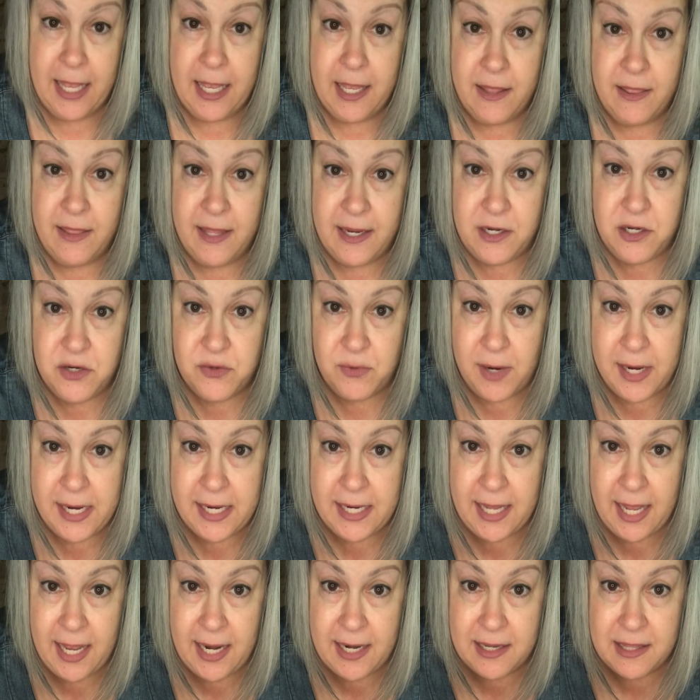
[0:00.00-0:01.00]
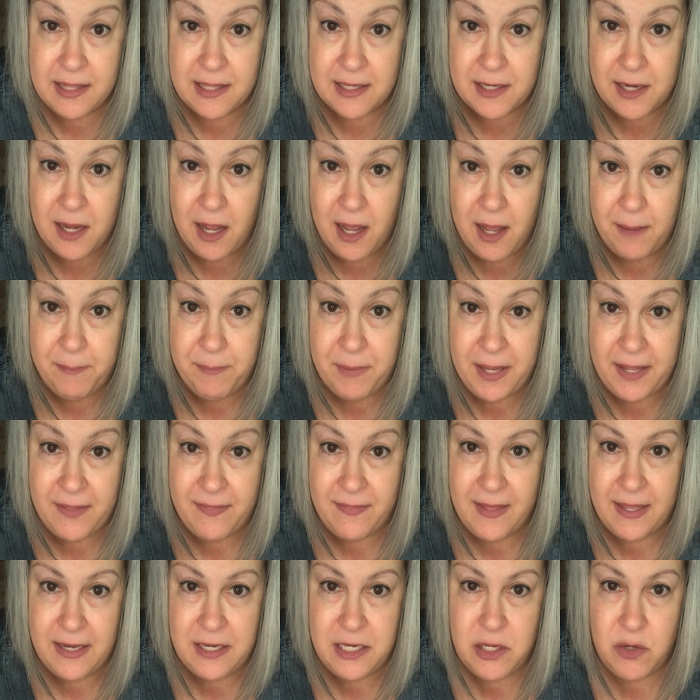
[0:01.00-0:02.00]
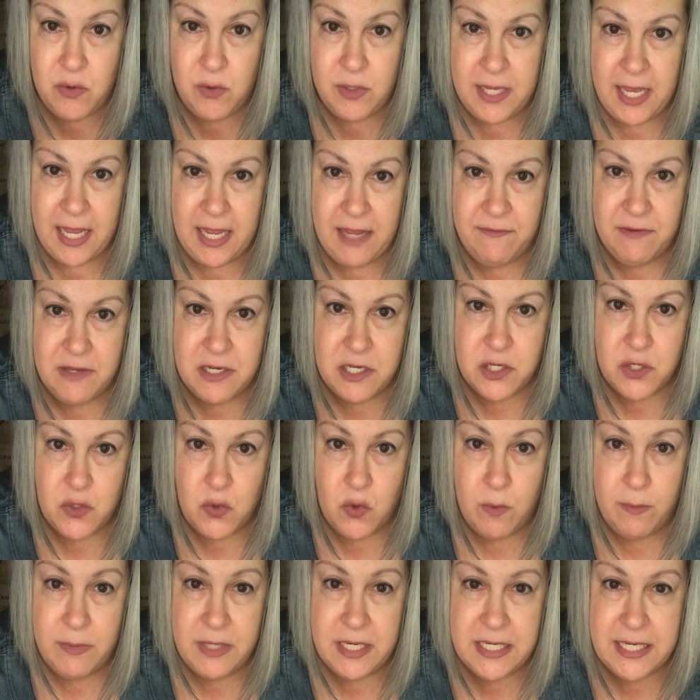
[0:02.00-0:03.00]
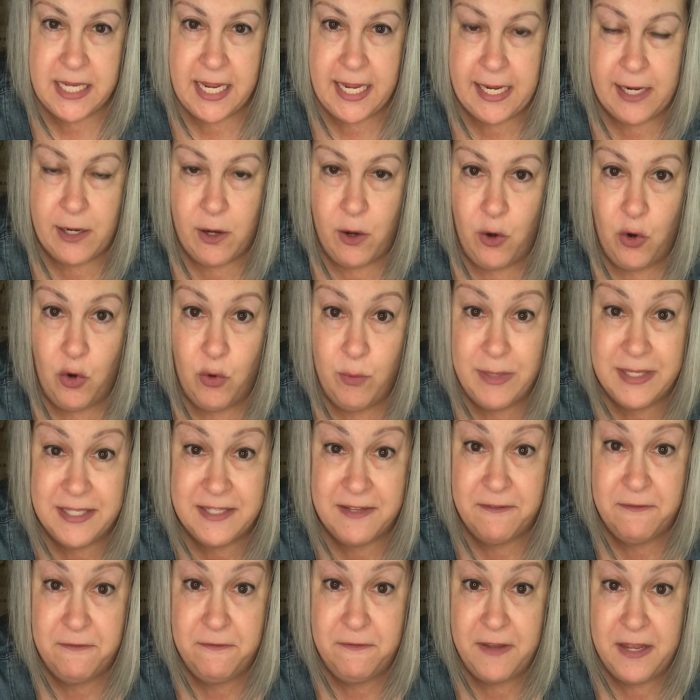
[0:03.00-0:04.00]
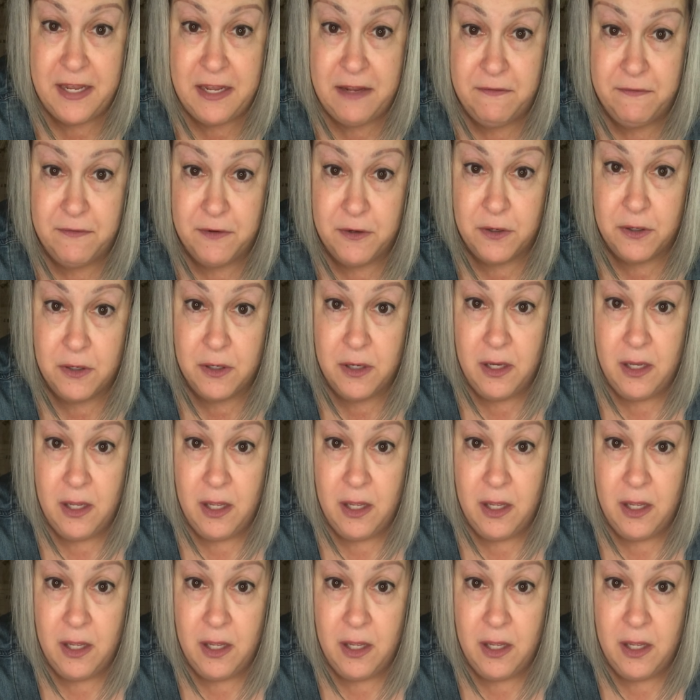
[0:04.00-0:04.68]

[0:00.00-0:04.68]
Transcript: they drank out of the cup and then you gave it to them to take home as a favor.